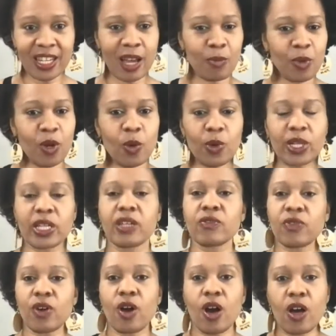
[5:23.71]
I'm going in
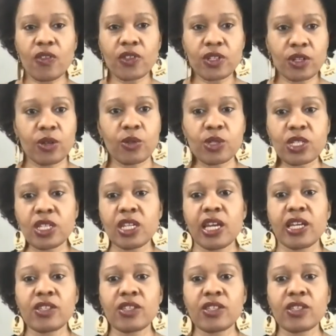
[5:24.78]
for all the toes today.